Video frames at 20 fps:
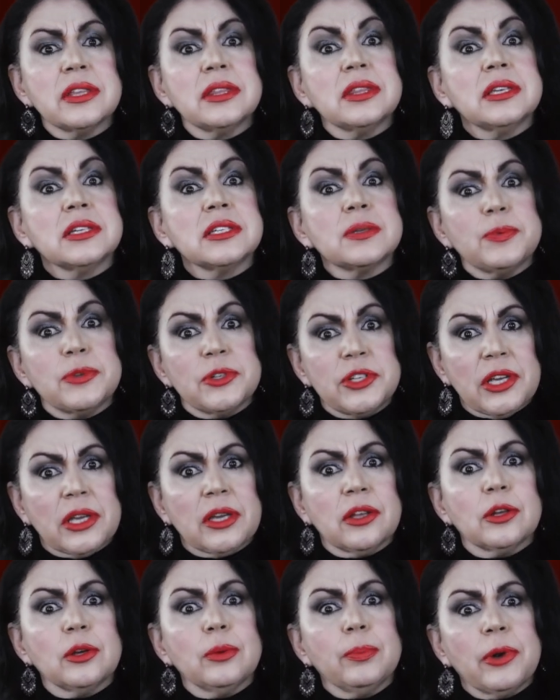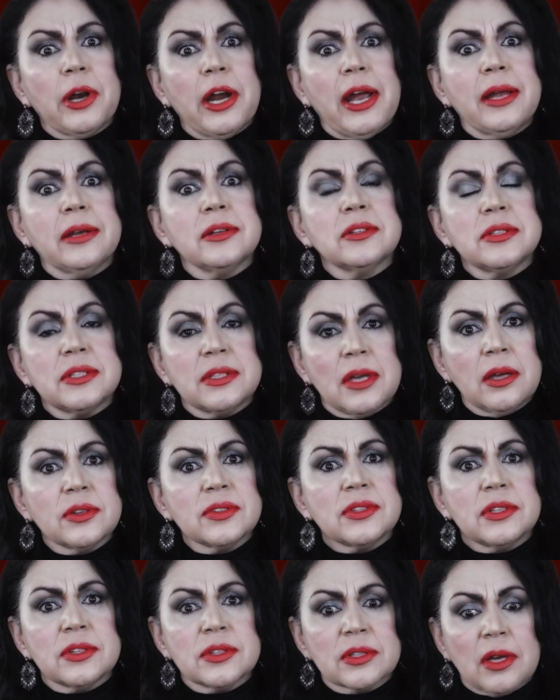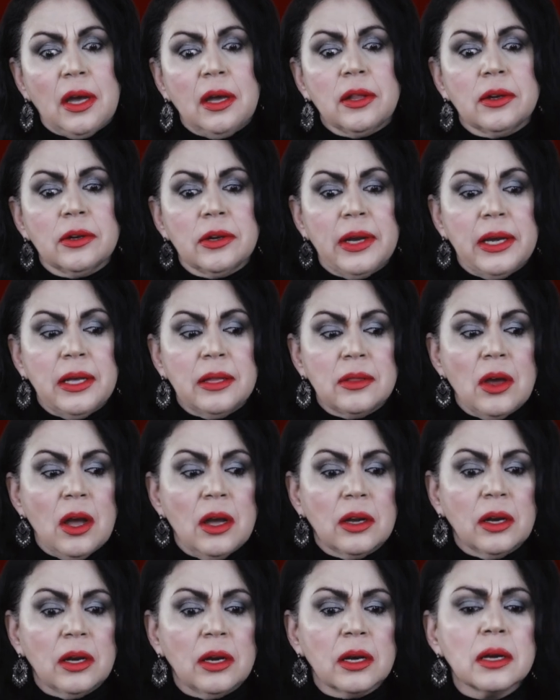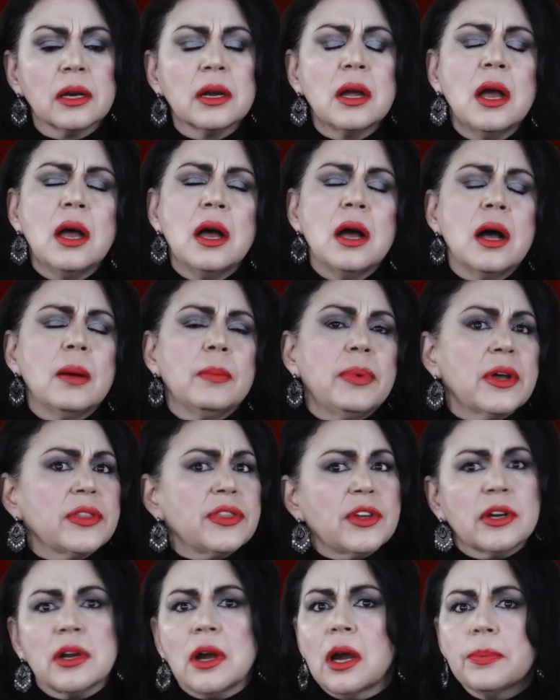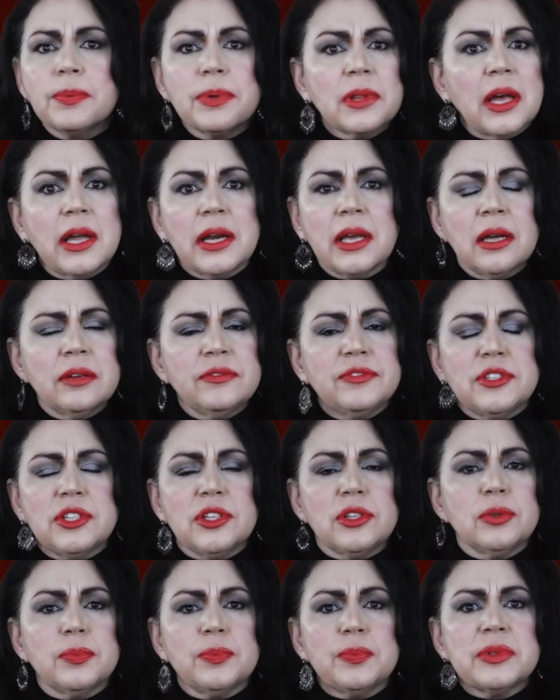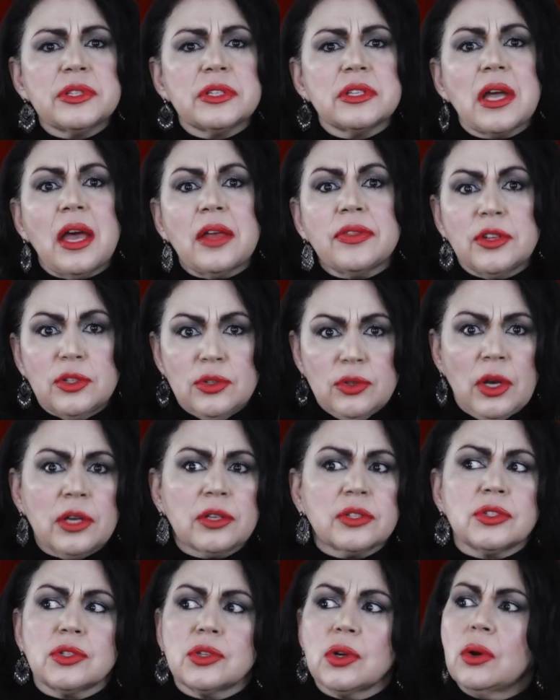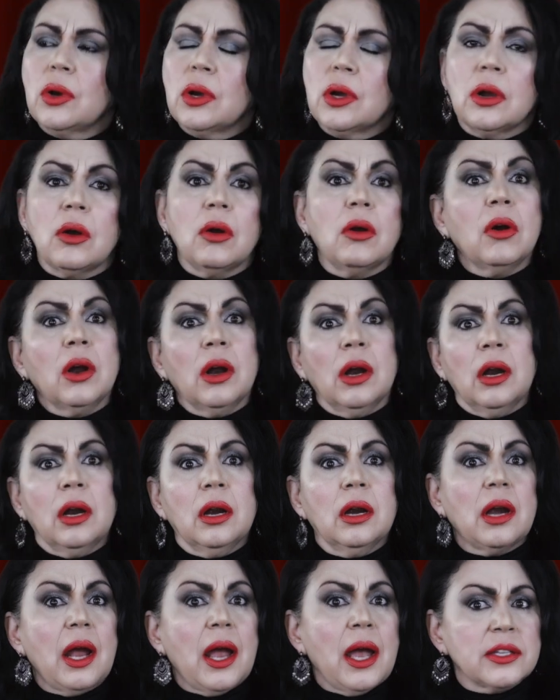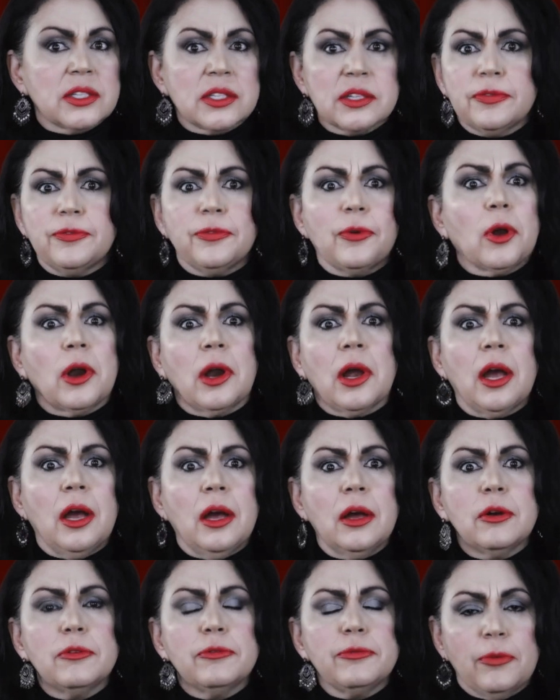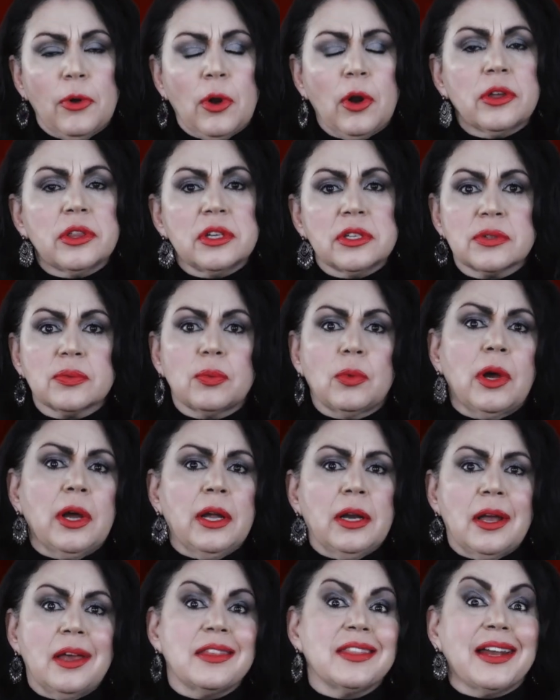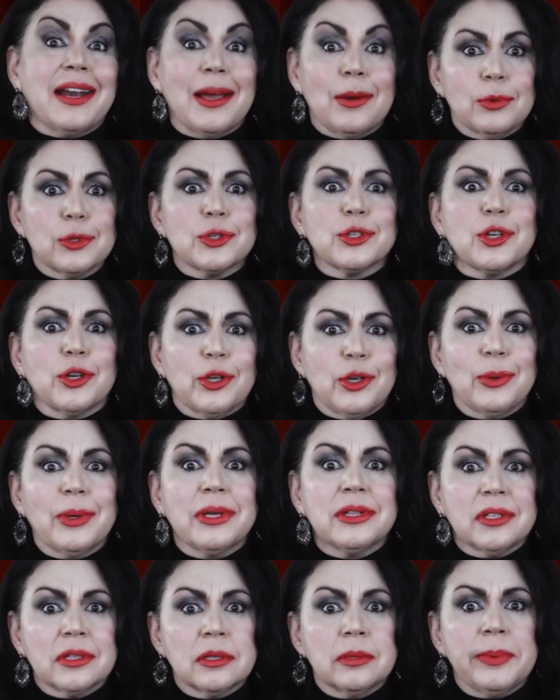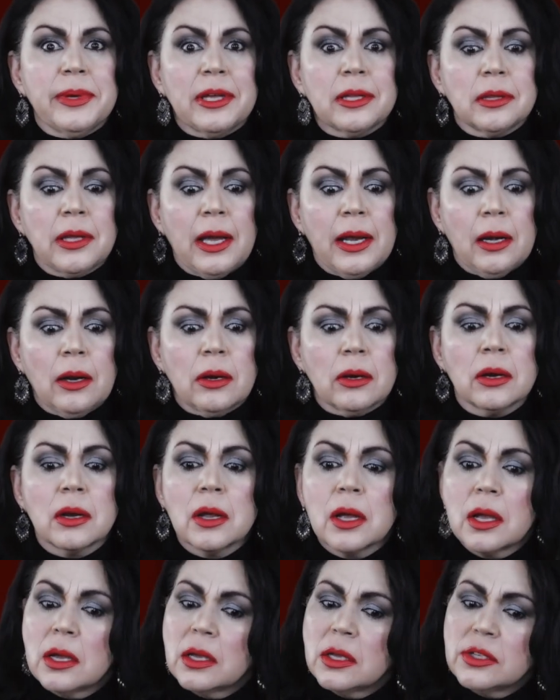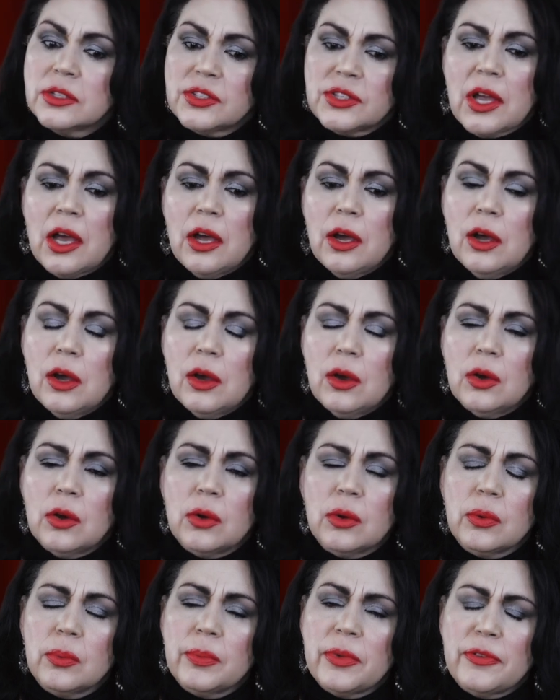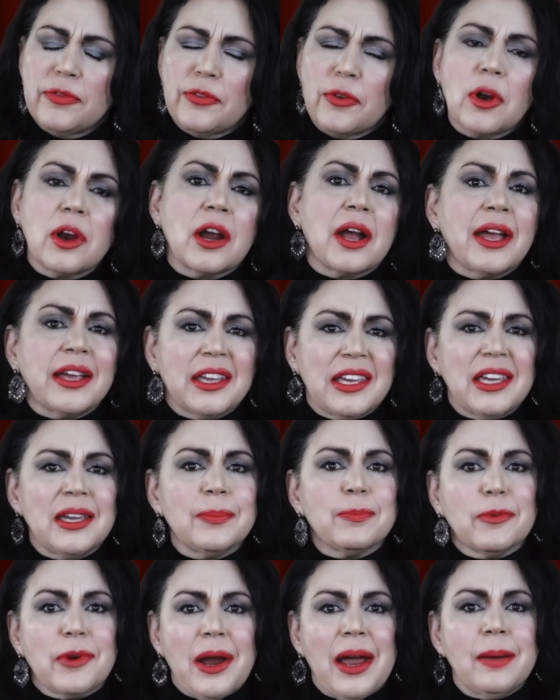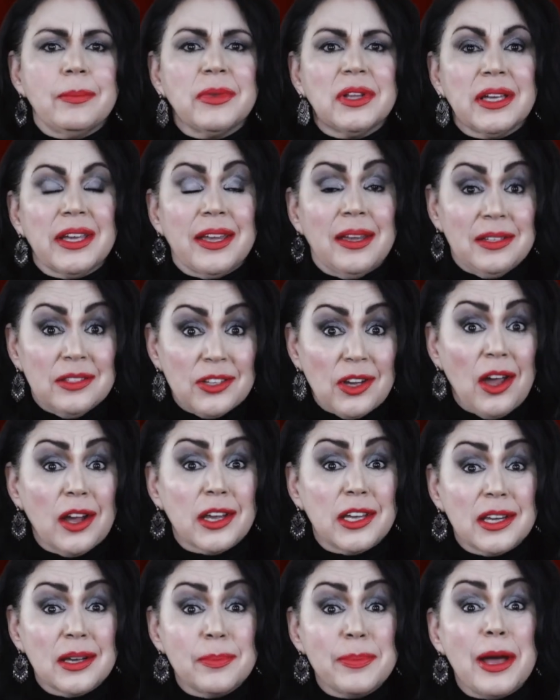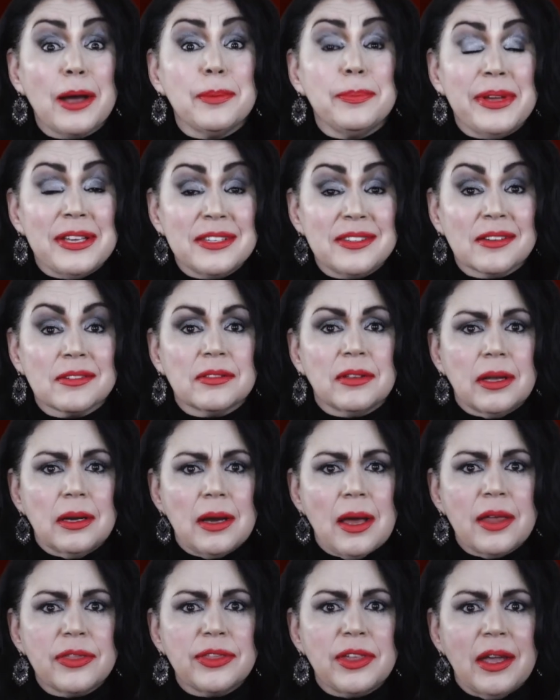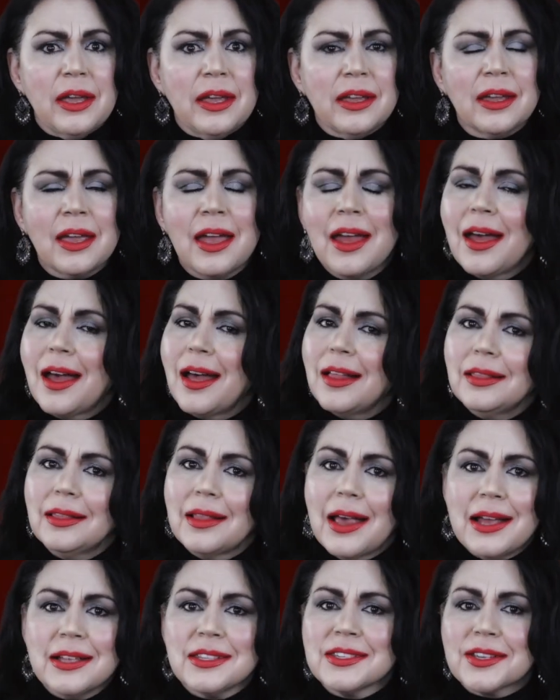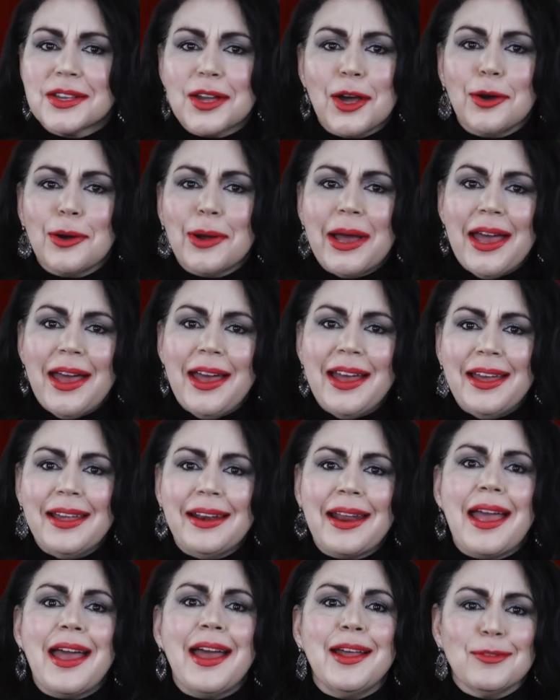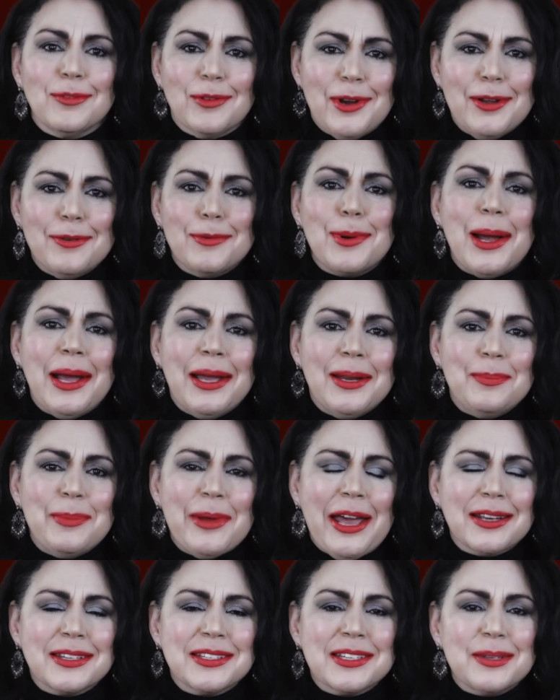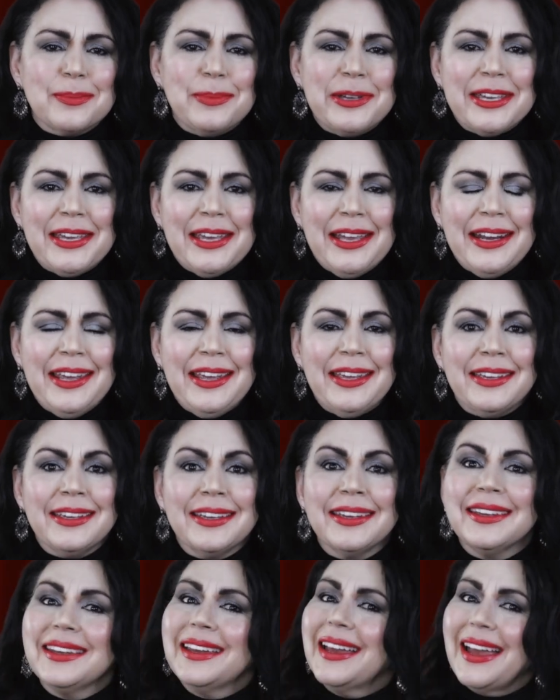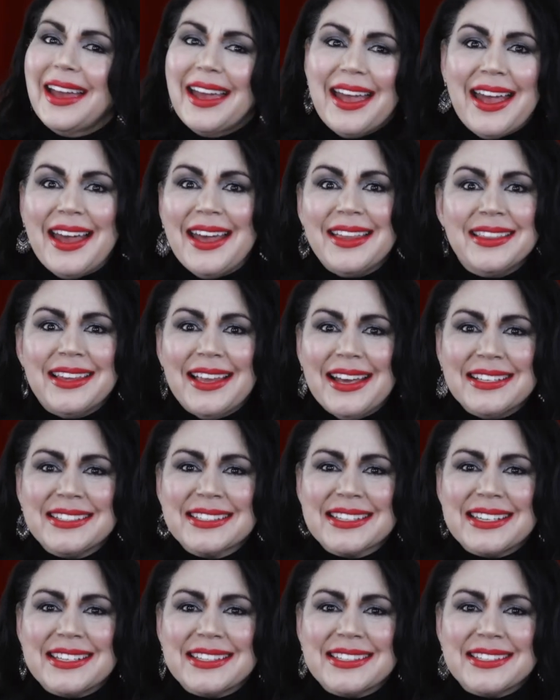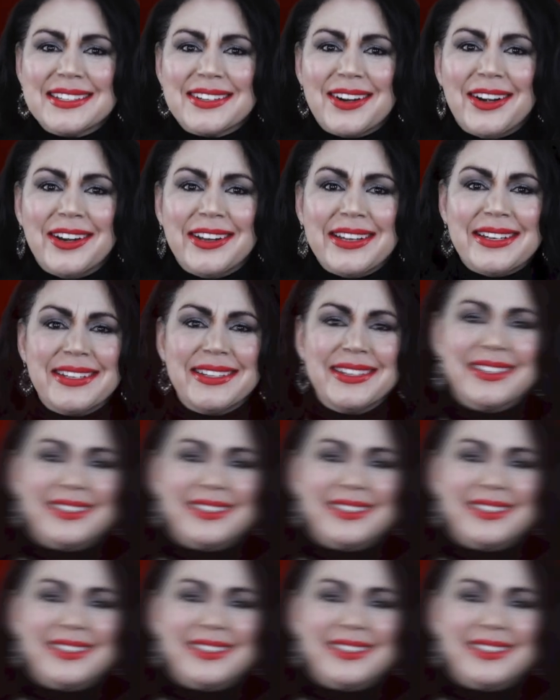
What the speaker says: this particular brand sells this color any longer, but there are plenty of dupes at the drugstore or at Sephora for this one that I will show you a little bit later. So before I keep rambling and talking about basically nothing, let's go ahead and rewind back to the beginning and let's get started.